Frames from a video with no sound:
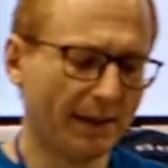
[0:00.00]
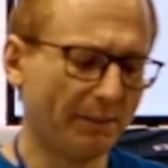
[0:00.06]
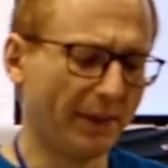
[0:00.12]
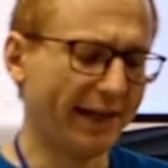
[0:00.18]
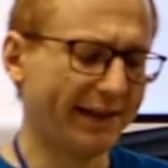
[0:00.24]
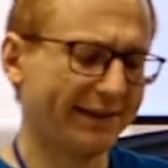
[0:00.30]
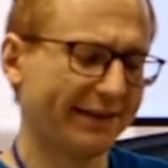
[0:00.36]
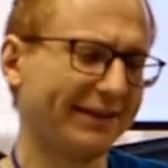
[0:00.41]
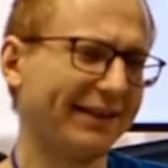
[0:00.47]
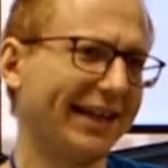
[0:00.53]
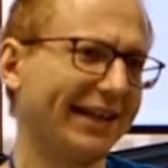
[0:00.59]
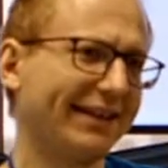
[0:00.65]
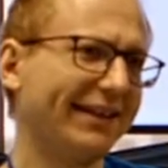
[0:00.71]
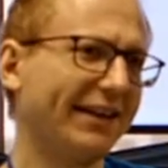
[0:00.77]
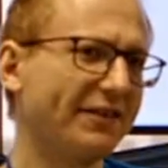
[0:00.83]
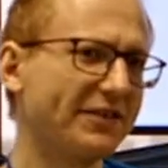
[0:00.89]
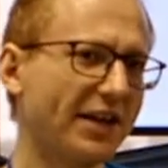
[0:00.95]
But like,
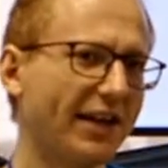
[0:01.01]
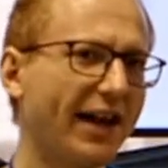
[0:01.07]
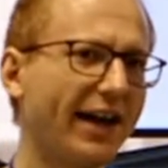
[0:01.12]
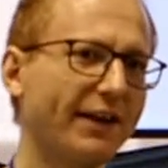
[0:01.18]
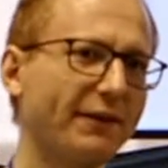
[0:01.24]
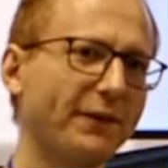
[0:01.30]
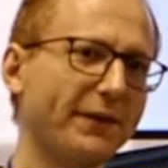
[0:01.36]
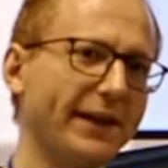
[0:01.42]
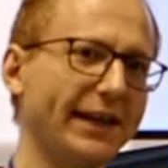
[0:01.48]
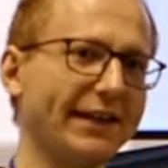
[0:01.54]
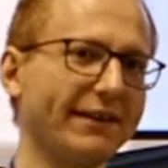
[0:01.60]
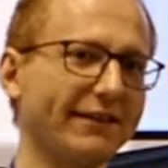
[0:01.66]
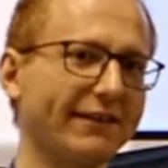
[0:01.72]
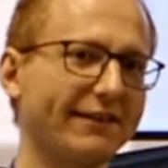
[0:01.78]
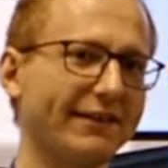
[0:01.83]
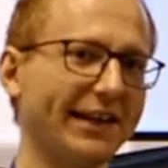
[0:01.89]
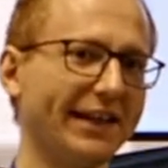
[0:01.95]
there's a lot of
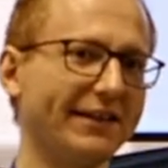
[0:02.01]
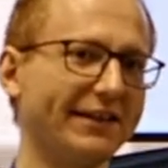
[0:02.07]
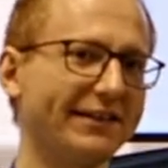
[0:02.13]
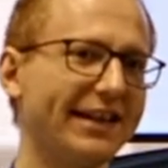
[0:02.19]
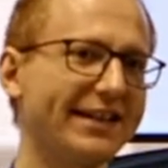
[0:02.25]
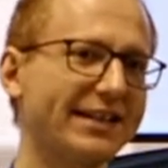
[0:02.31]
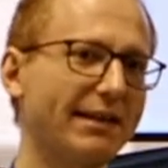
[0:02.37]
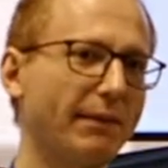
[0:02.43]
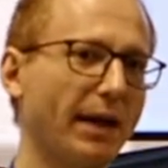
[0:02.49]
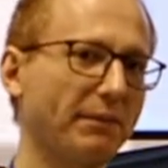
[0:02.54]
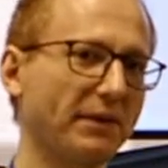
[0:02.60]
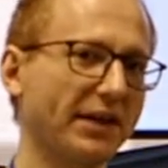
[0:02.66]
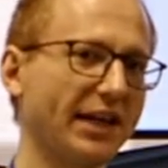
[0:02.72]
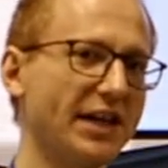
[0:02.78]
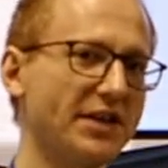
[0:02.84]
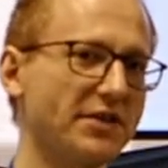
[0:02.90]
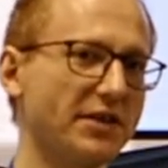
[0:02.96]
things in a desktop
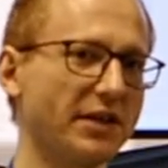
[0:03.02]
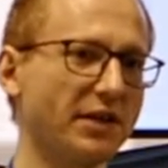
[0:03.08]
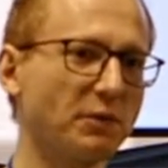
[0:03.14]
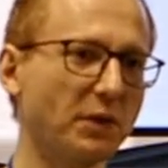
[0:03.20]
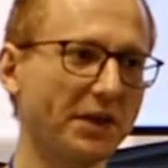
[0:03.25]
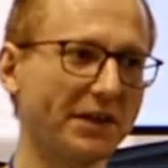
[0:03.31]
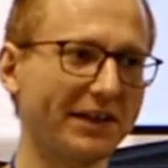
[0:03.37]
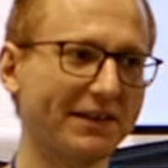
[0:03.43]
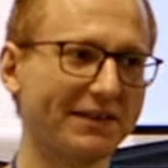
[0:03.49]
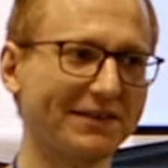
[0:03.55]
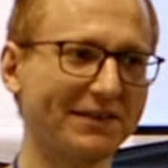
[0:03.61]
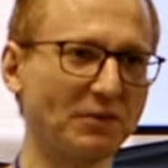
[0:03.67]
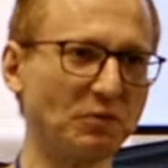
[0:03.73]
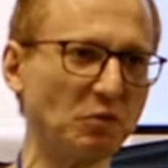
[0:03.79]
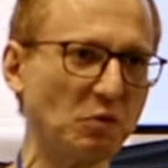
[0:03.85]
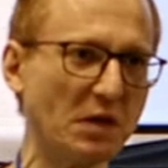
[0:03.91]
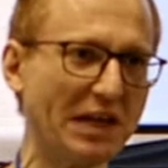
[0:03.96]
application you wouldn't
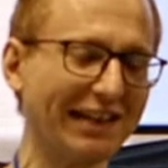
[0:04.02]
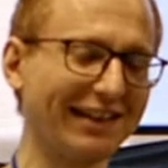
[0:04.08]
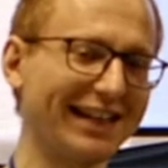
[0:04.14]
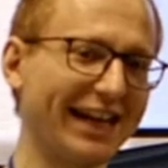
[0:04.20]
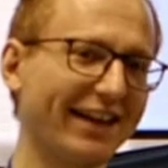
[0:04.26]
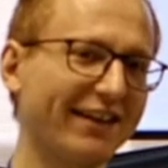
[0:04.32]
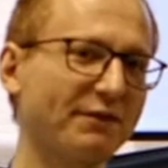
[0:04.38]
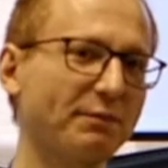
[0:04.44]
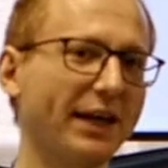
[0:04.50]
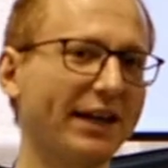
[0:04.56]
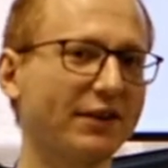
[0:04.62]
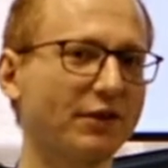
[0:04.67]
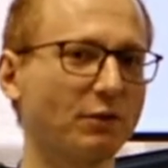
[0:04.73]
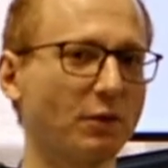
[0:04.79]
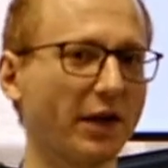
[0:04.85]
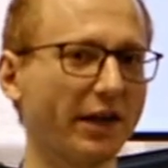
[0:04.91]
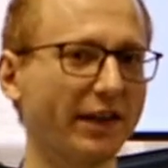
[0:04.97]
really expect
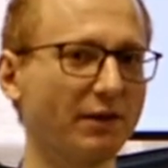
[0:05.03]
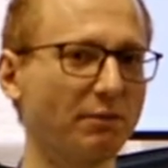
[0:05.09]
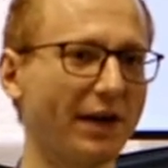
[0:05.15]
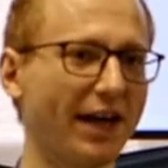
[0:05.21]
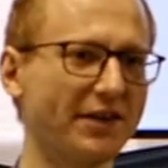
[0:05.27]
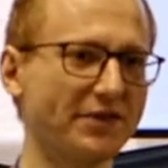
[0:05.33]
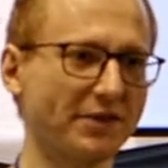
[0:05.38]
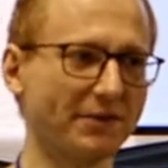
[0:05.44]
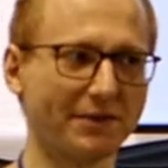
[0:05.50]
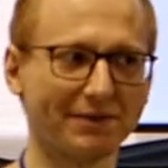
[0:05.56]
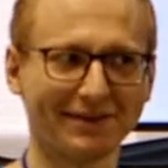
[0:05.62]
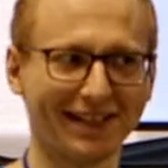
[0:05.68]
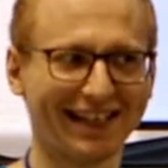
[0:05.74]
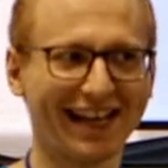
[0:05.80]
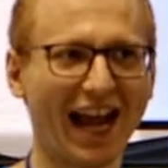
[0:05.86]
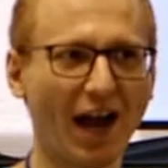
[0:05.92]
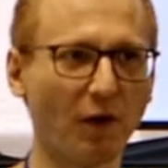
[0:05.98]
to work in the browser, or
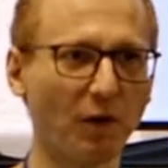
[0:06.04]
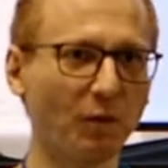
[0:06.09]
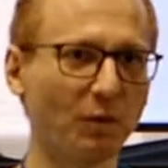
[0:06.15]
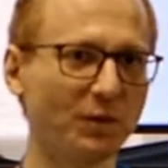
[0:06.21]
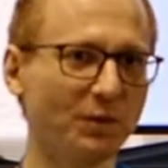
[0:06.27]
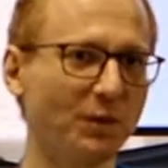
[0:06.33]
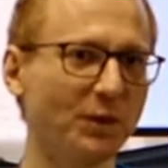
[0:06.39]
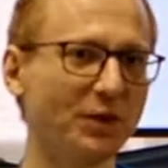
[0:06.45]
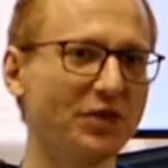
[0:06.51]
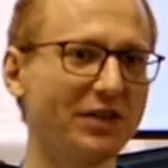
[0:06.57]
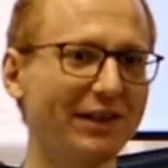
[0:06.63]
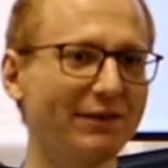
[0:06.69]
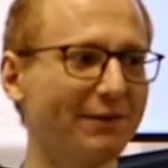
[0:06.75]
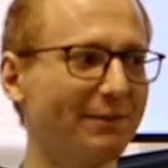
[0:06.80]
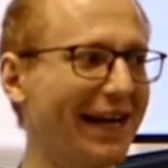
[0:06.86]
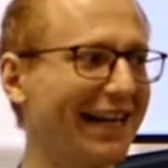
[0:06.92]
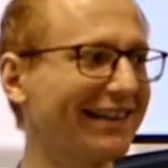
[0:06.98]
like, how would you
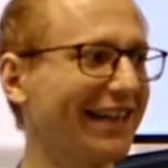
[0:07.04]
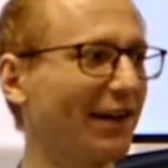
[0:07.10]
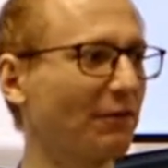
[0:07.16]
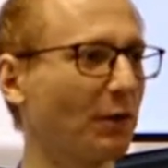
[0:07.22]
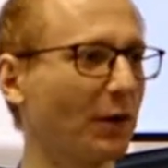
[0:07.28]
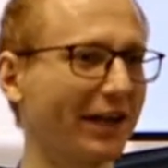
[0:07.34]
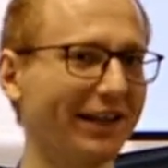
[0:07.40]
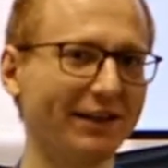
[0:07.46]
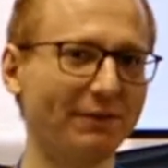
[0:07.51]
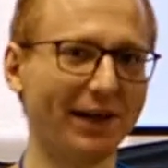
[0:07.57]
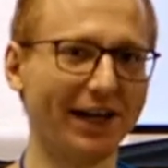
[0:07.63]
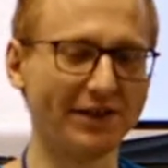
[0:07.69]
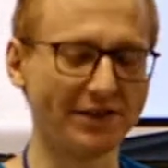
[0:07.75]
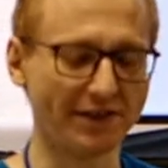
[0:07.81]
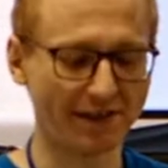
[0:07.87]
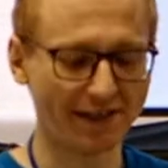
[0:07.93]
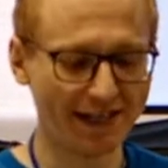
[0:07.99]
even make that work in the
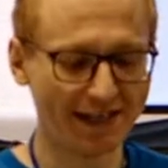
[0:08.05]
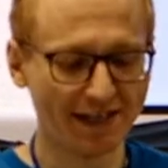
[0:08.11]
browser?